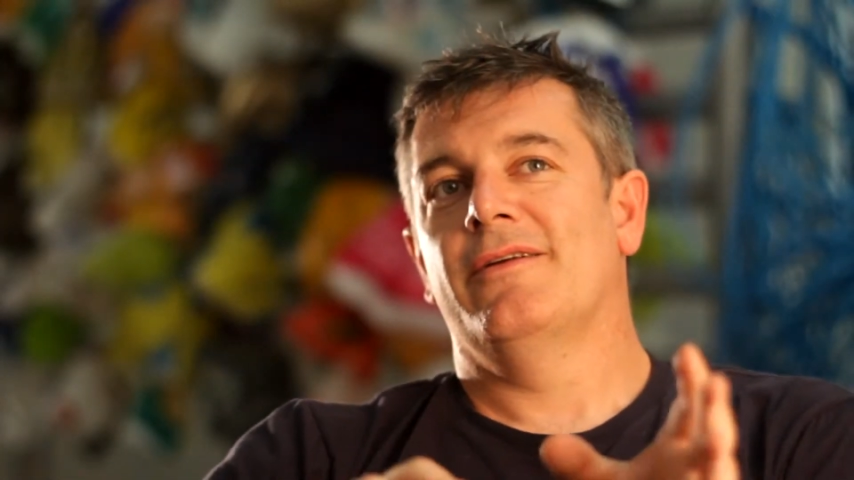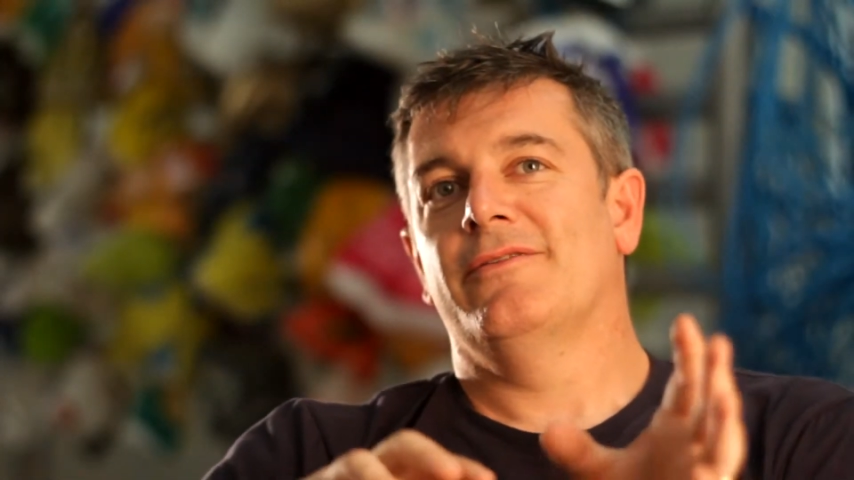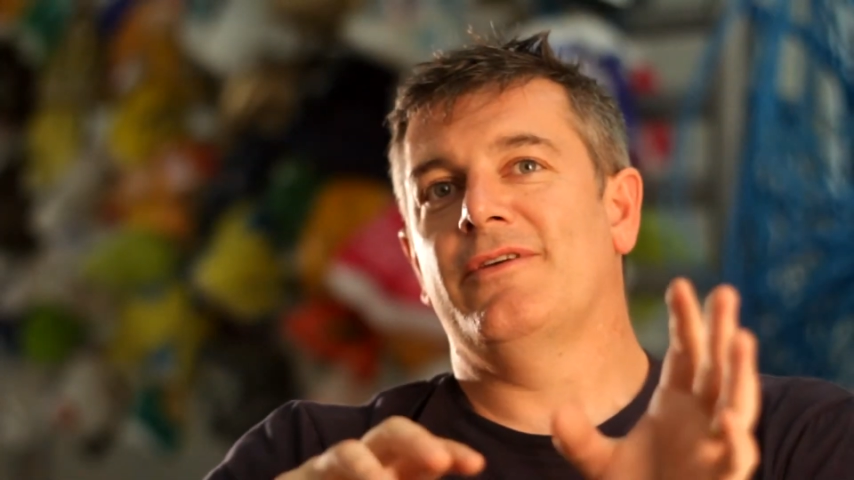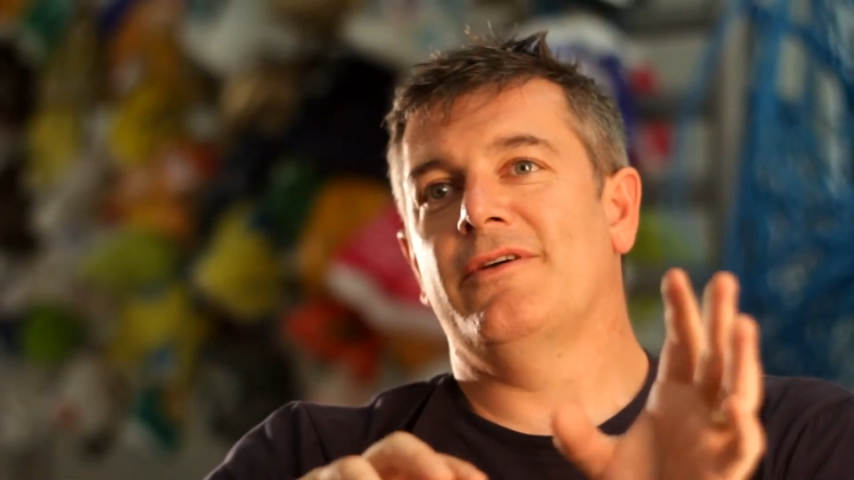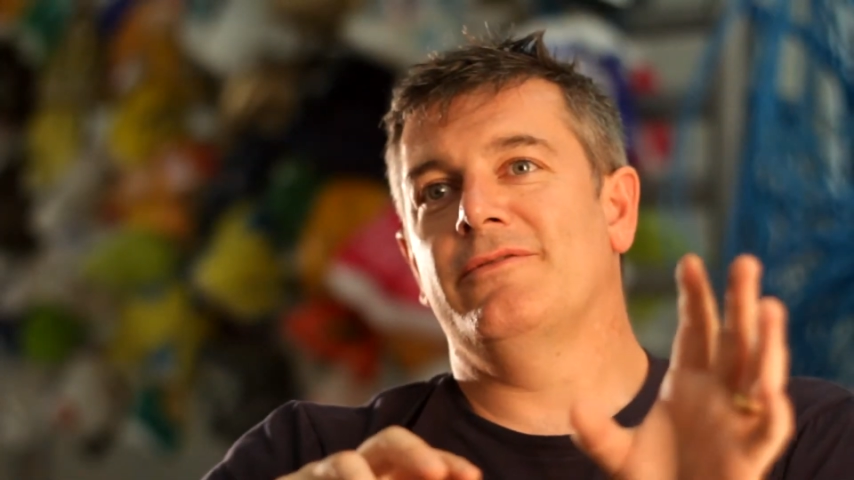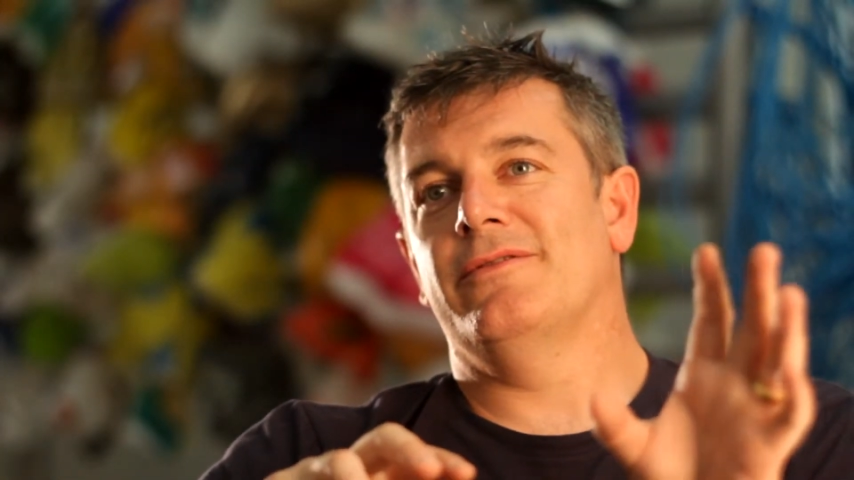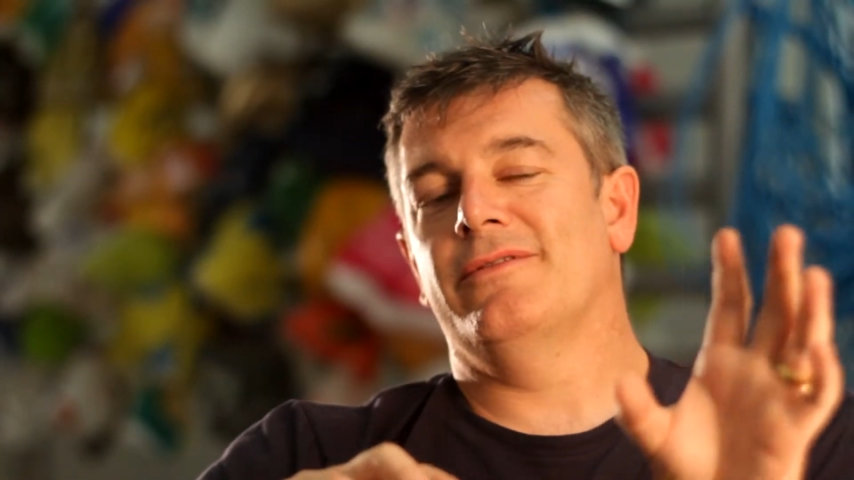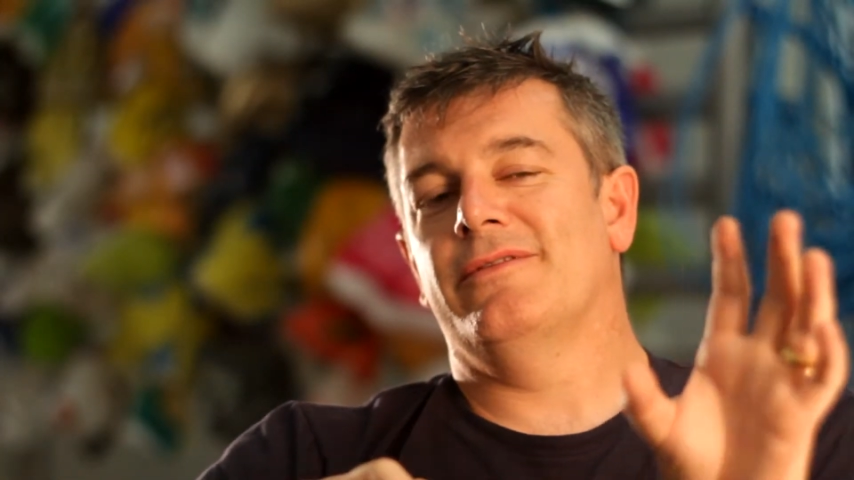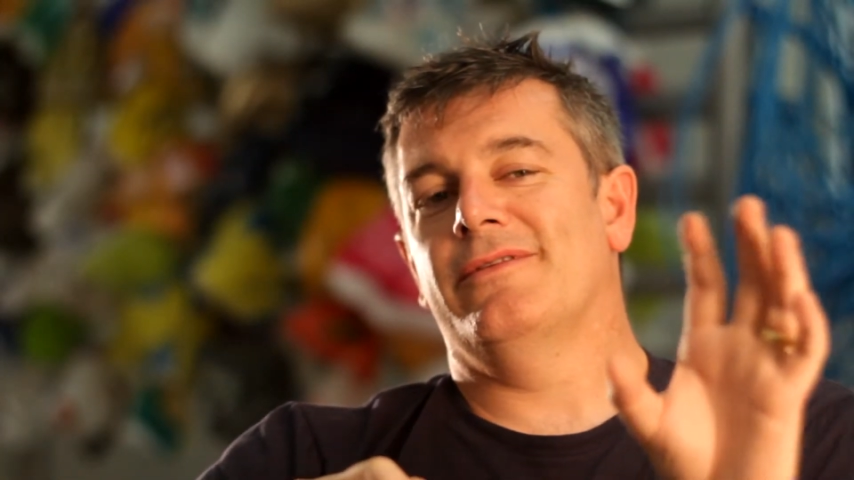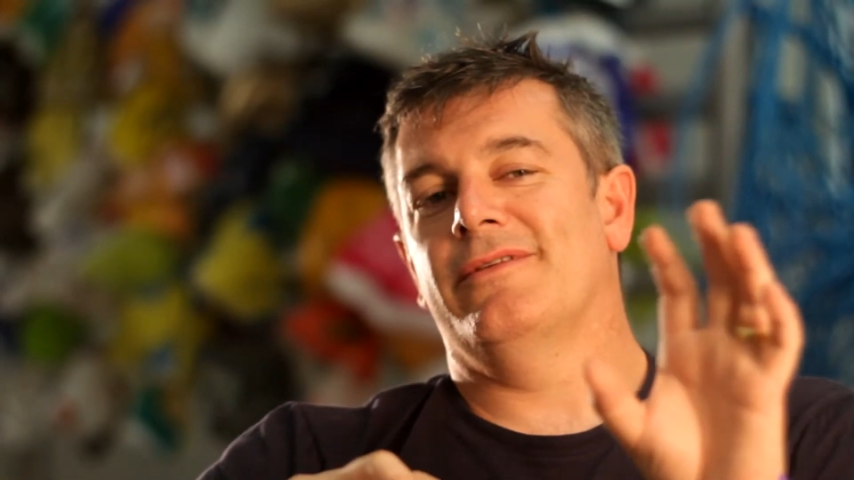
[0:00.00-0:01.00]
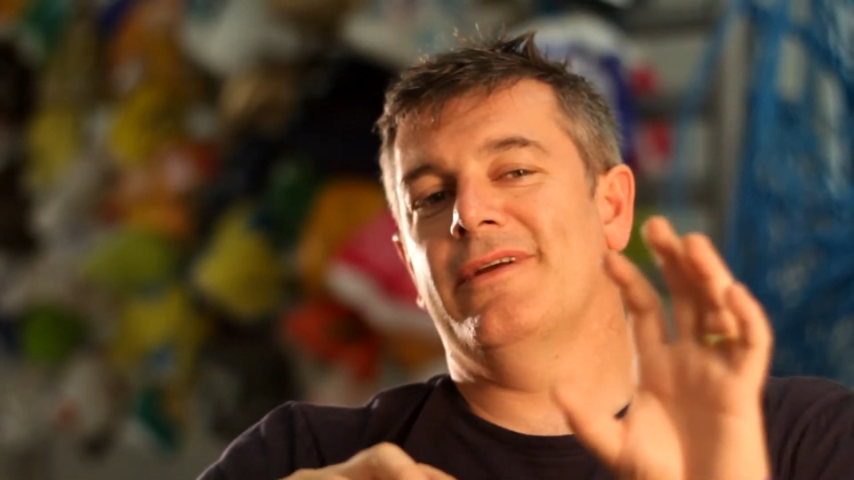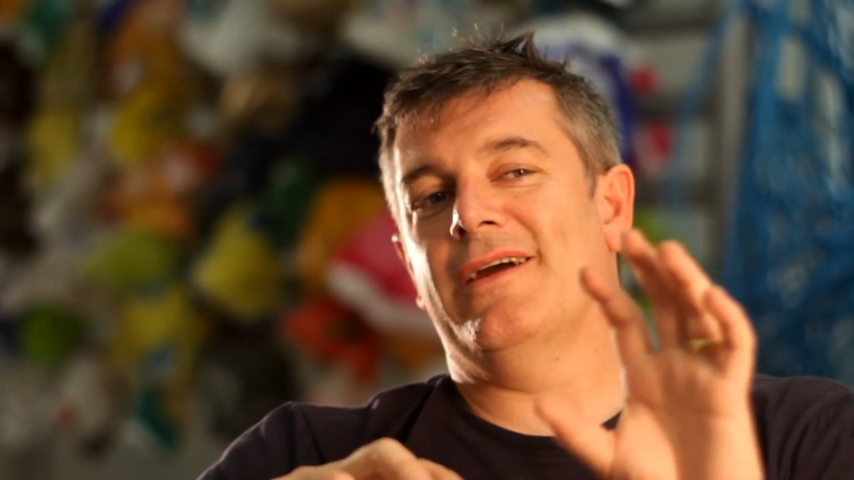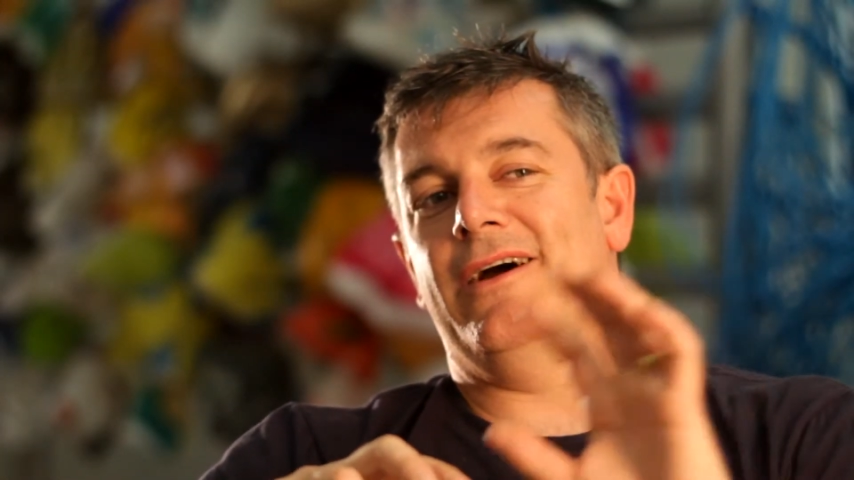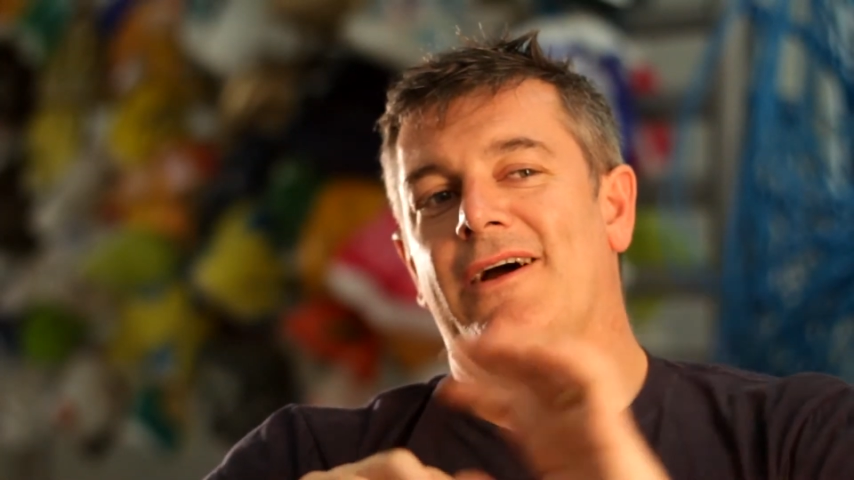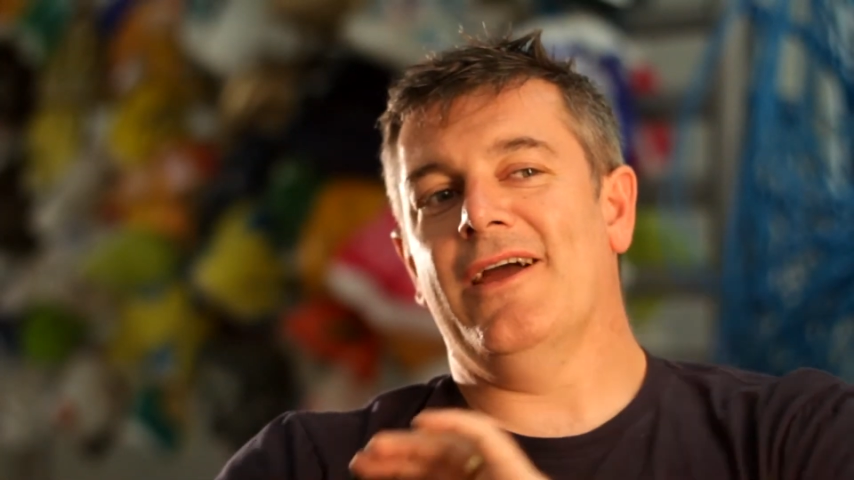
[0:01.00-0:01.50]
So
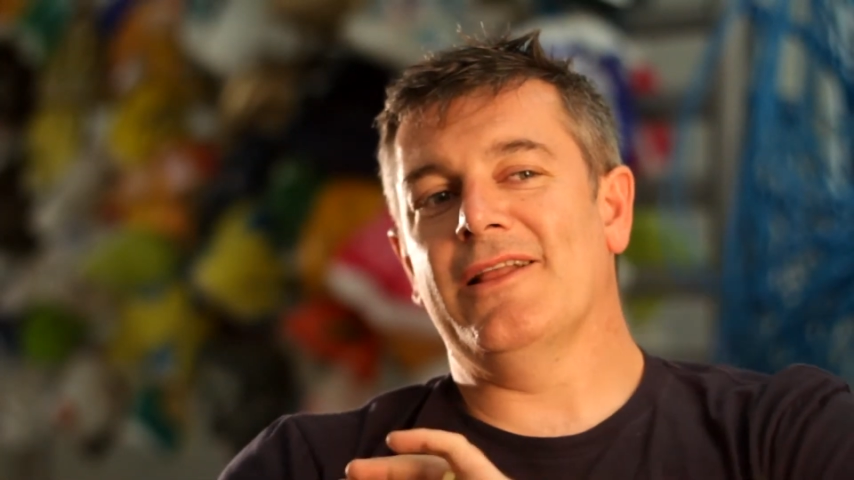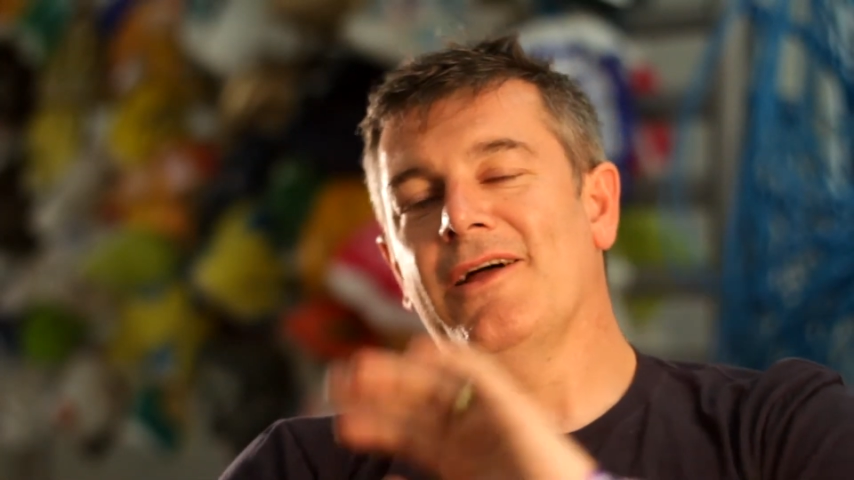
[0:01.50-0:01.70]
I